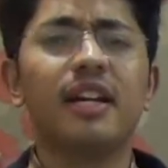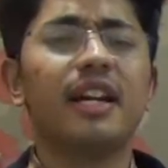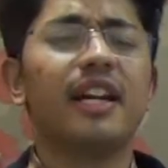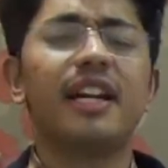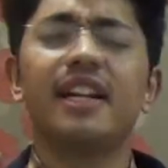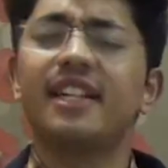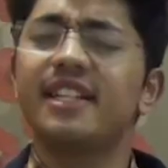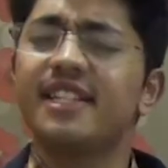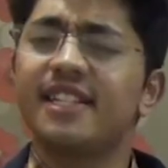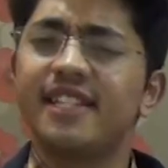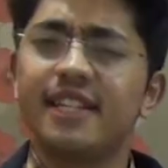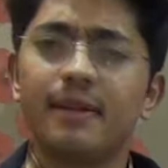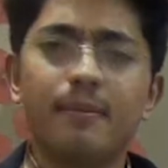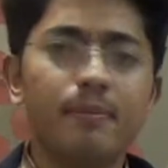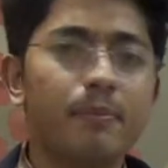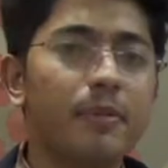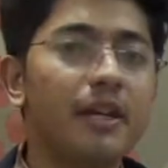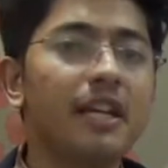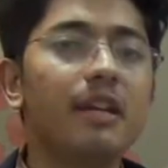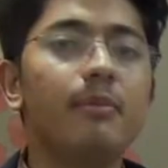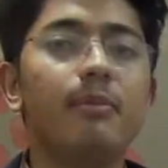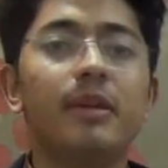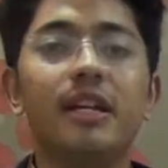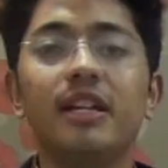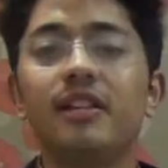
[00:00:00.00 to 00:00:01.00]
it
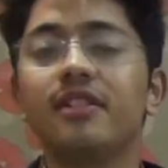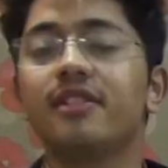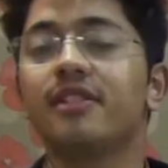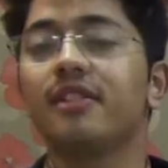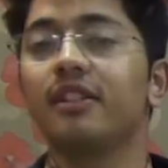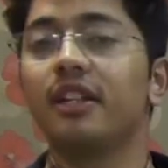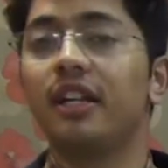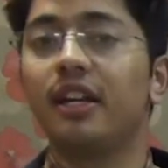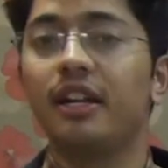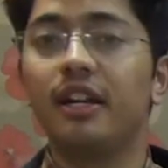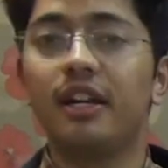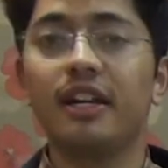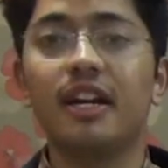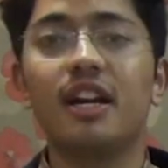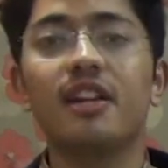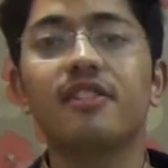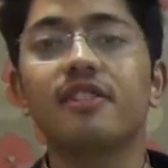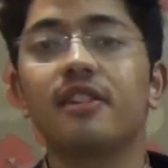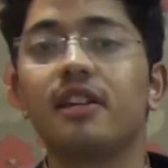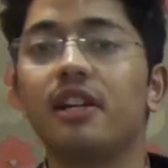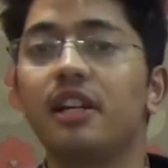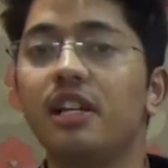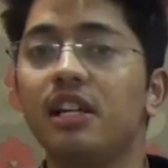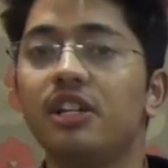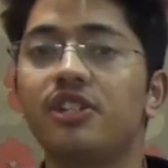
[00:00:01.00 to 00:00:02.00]
simply means India's
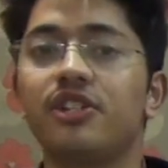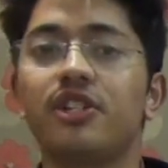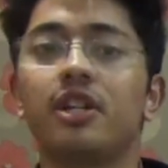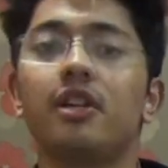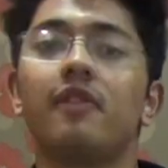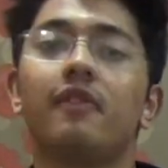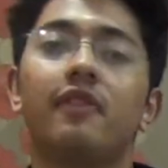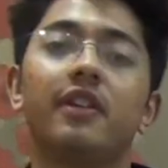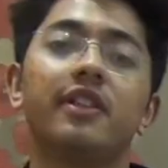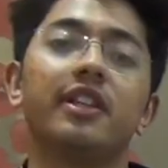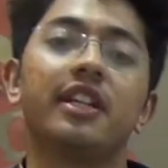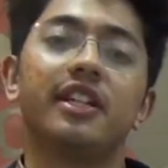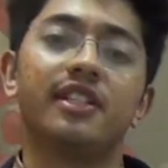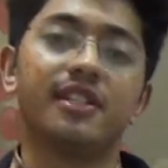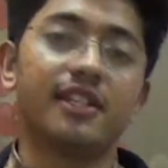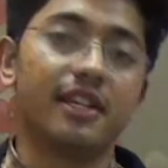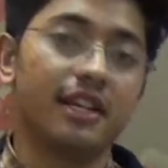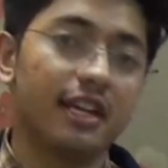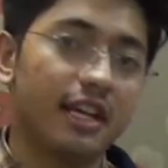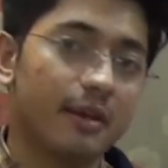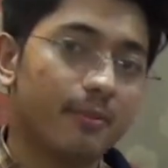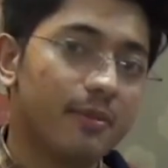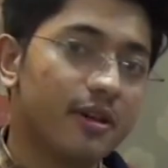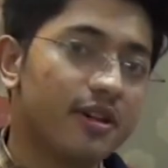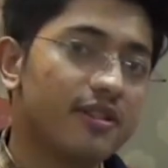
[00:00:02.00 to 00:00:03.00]
relation with its
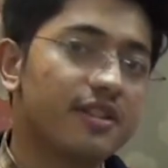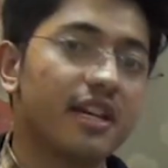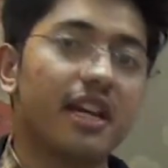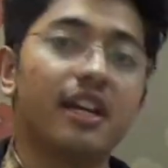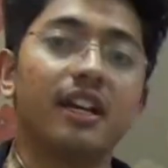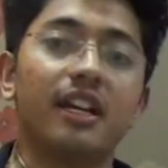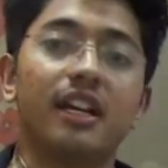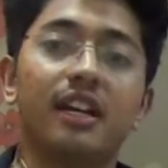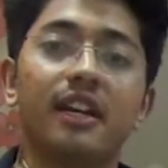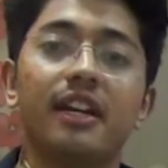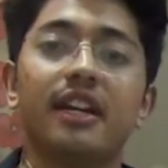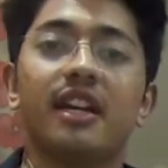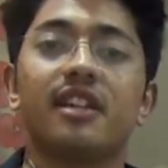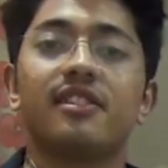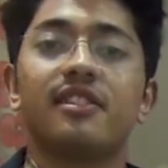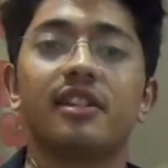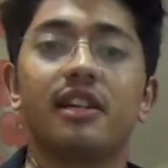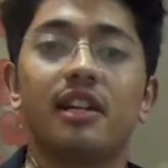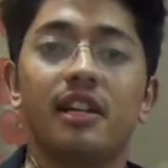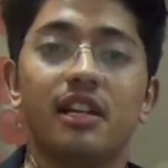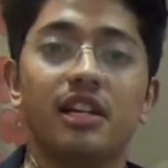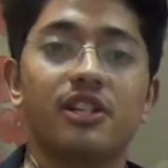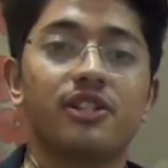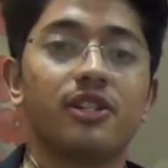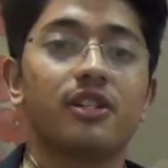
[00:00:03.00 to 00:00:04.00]
neighbors and India's
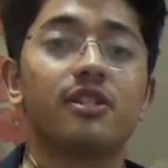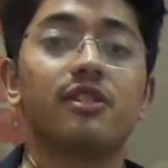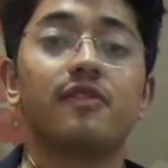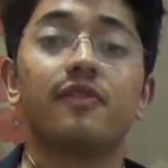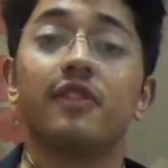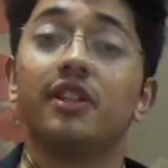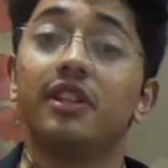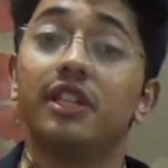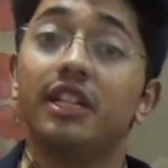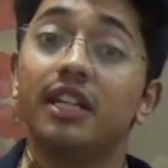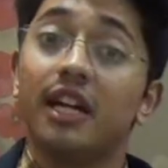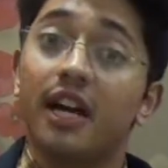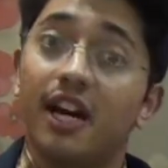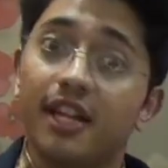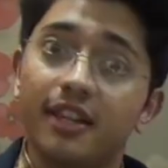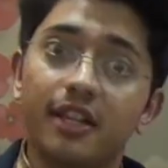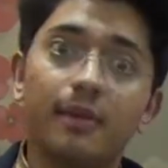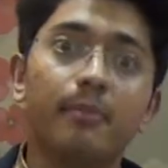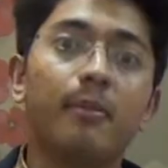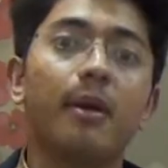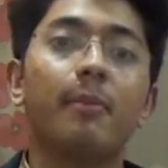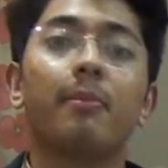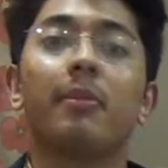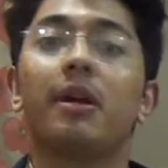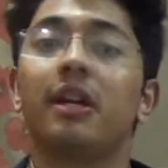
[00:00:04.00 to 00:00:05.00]
relations with the other
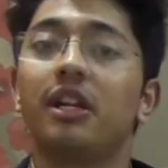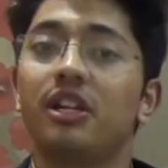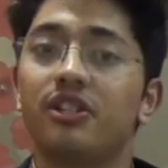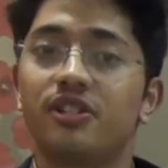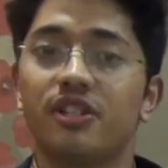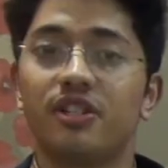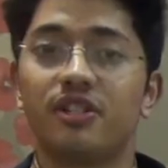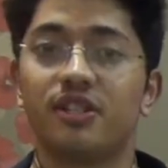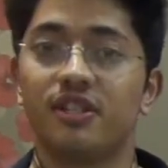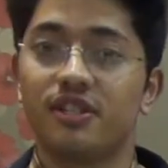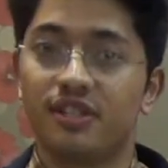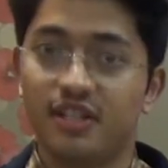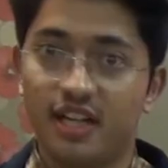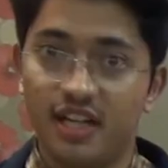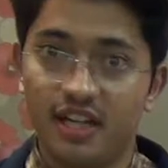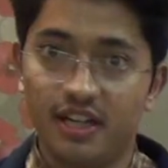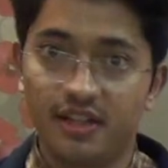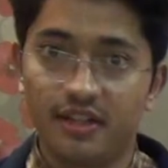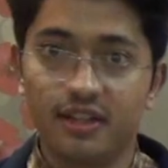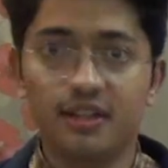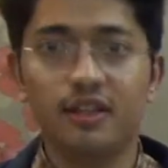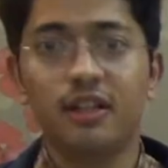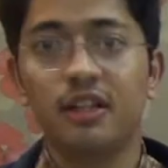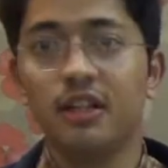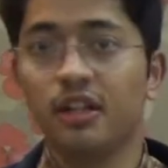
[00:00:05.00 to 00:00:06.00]
member nations
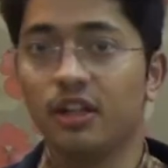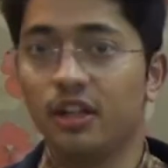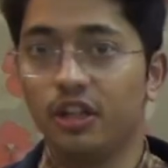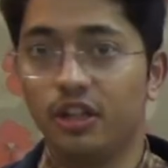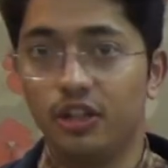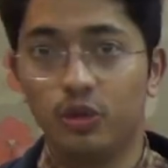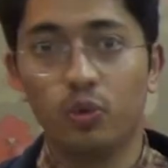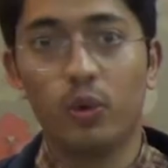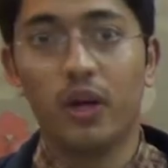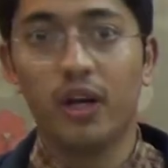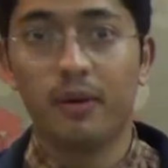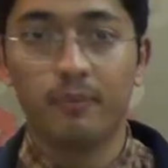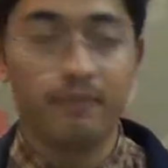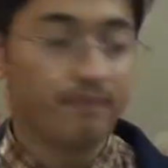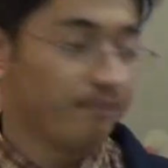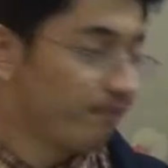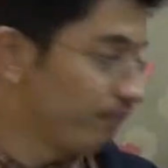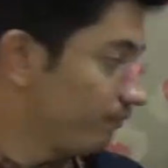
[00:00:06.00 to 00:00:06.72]
inside the UN.